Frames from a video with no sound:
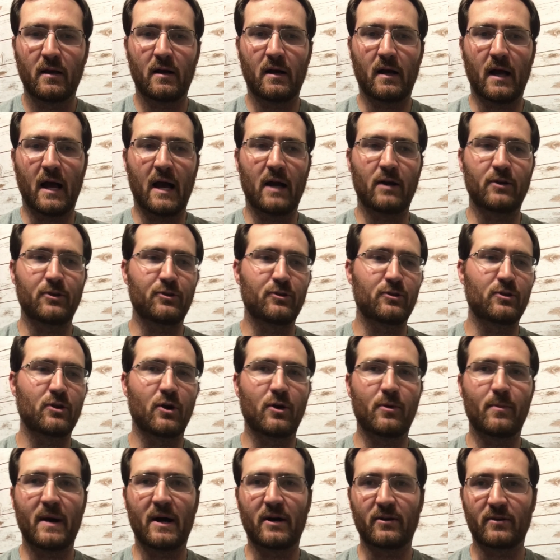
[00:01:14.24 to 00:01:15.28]
how do you go
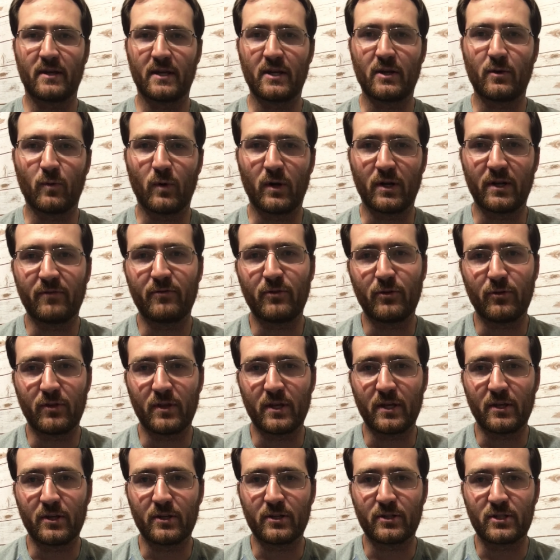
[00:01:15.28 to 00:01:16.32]
about getting one if you
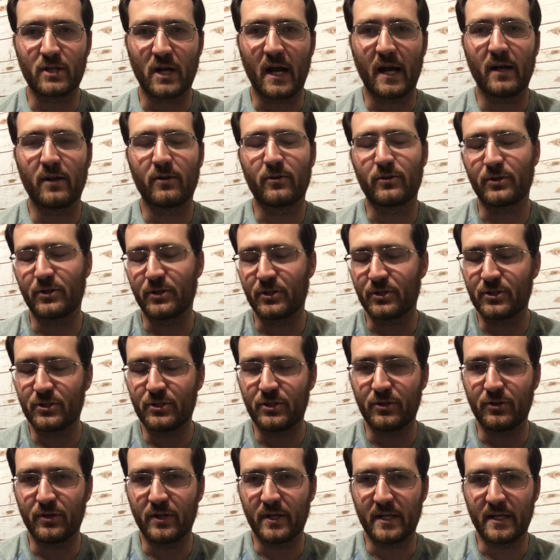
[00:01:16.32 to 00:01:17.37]
think your child or your
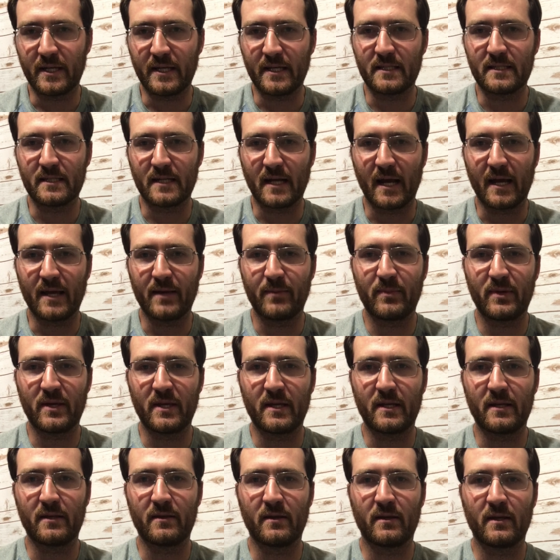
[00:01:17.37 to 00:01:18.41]
student needs an
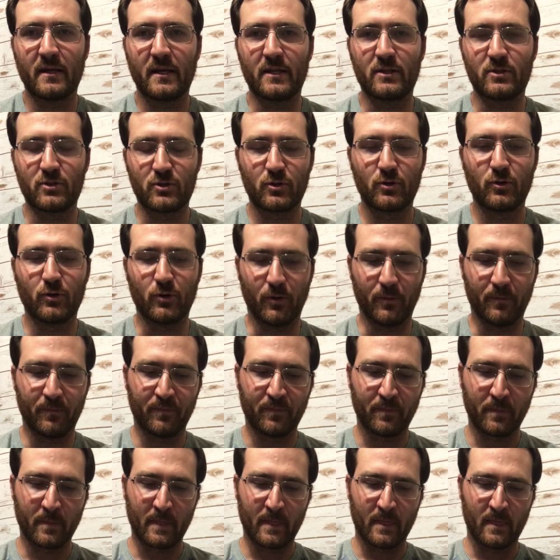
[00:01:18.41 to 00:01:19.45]
IEP in school?
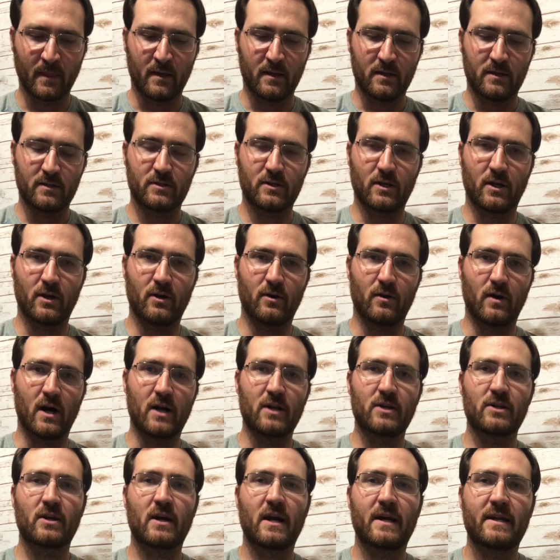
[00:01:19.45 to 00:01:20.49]
So,
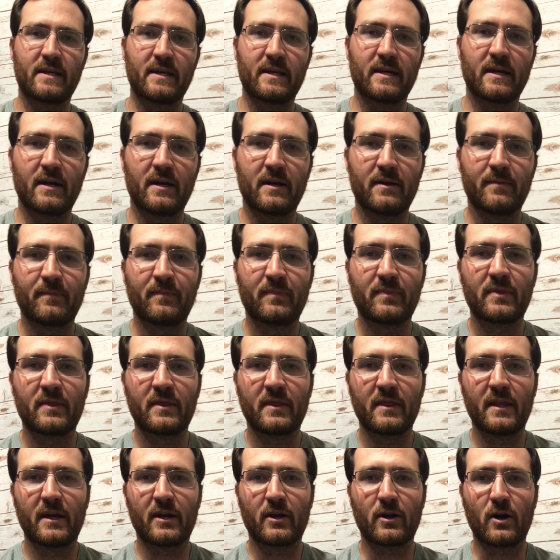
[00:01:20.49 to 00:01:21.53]
under IDEA,
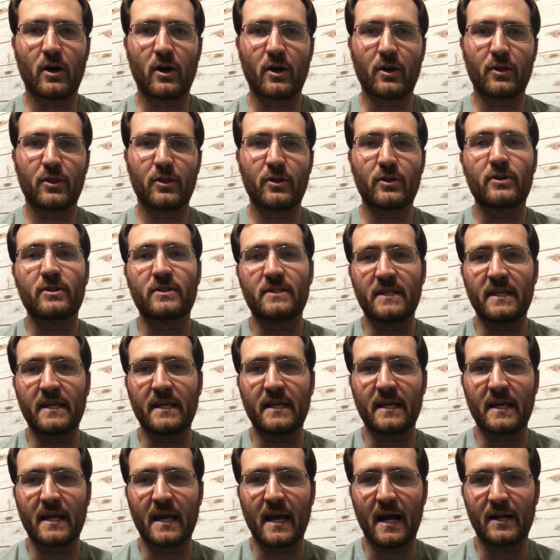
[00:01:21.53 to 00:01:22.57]
there are
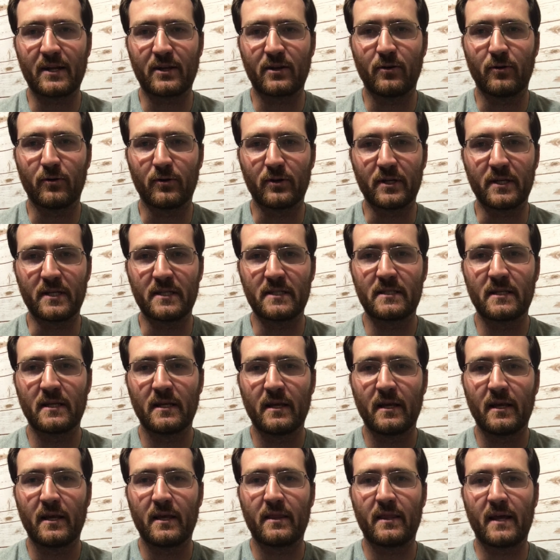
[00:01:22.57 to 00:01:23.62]
13 categories
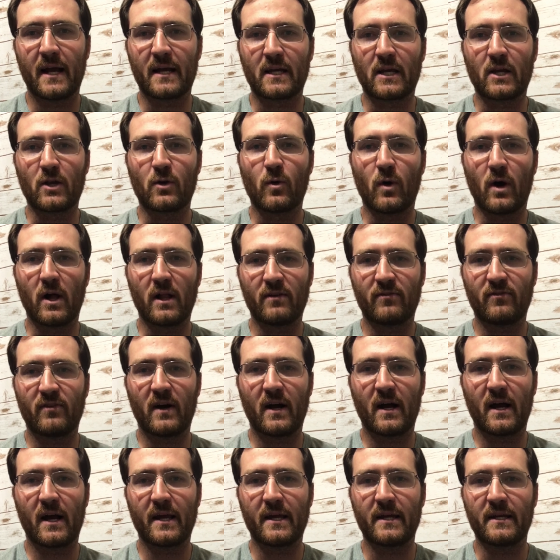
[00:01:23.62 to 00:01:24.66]
that can
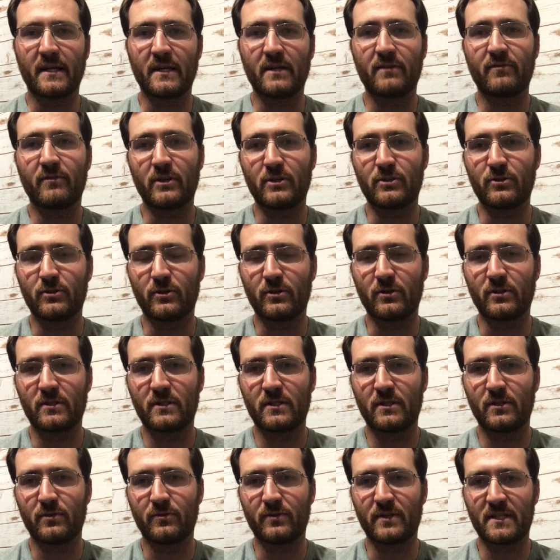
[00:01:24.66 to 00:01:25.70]
qualify an individual
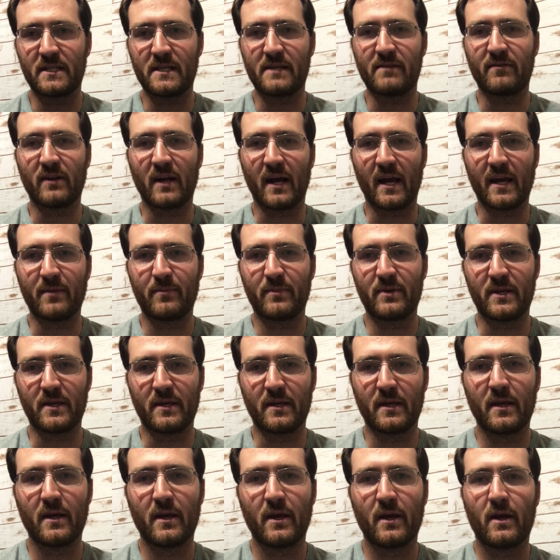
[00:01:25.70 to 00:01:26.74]
to receive an IEP.
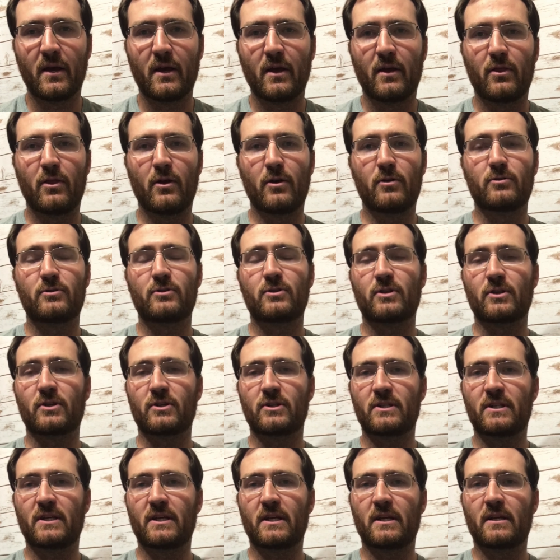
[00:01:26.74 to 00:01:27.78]
Those
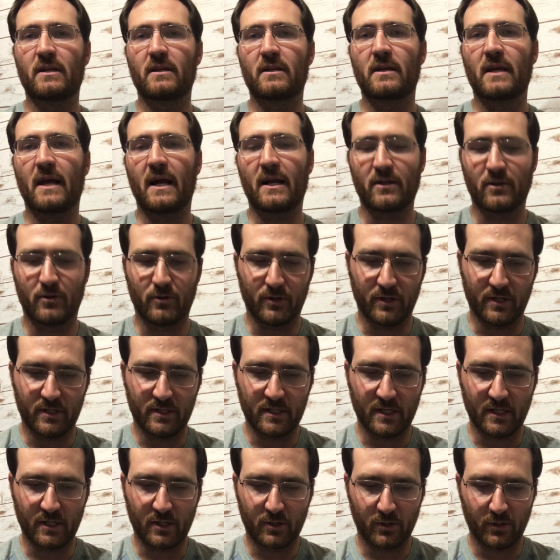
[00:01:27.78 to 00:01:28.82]
13 categories
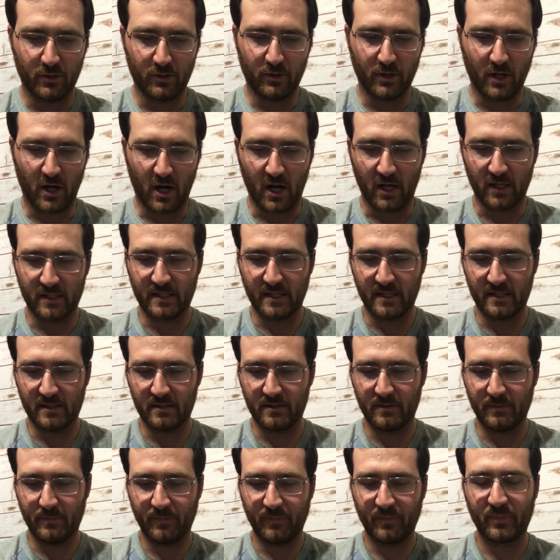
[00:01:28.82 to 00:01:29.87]
include
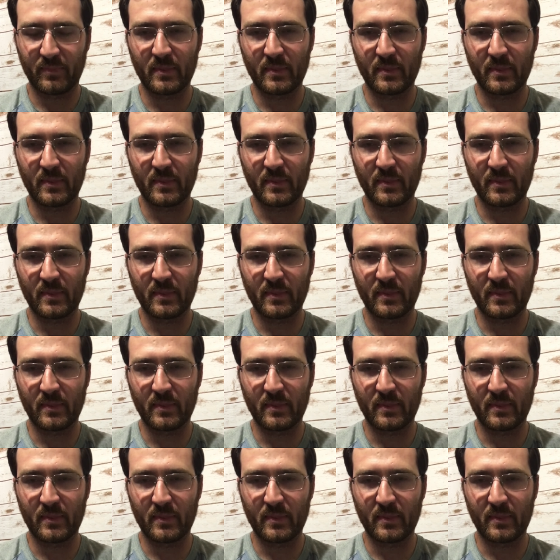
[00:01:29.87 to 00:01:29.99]
autism,